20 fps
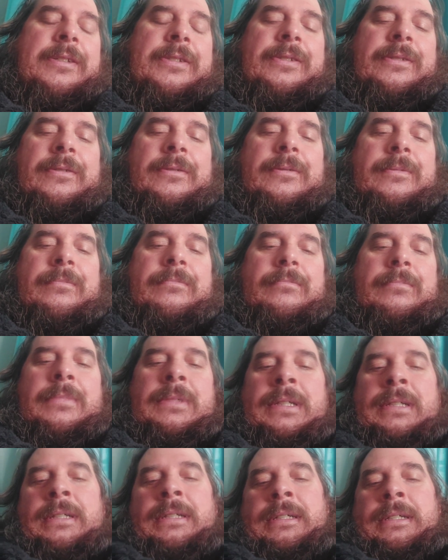So
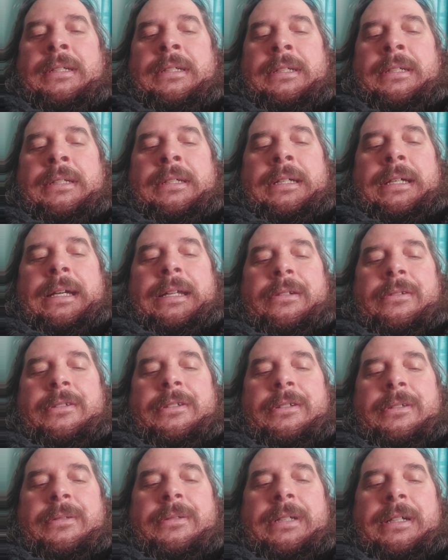I don't know.